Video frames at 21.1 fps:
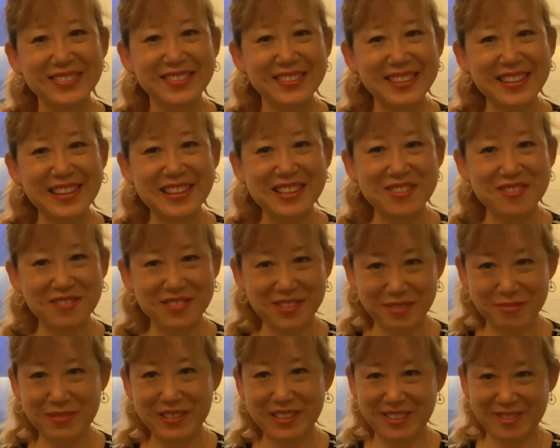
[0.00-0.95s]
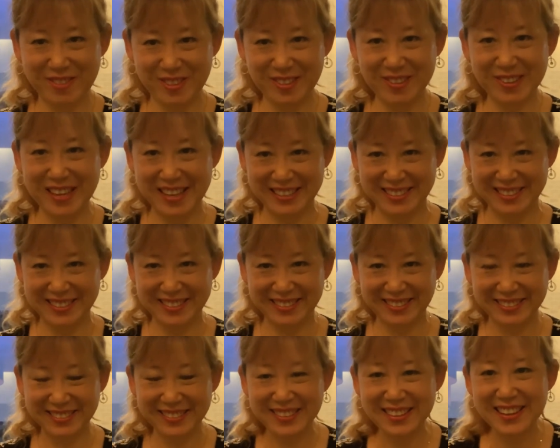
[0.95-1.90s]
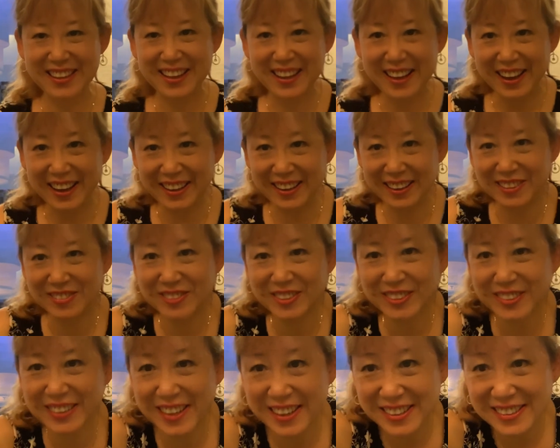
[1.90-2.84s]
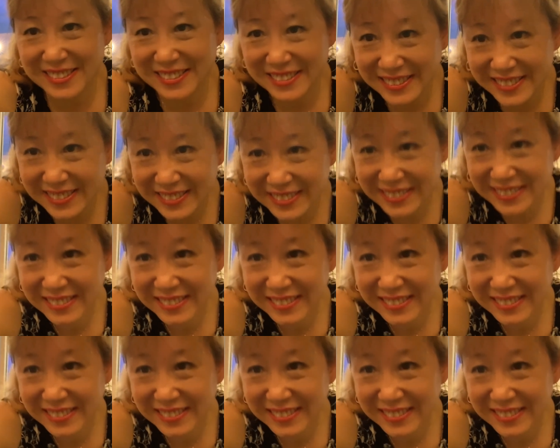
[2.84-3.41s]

Thank you very much for watching. I love you guys.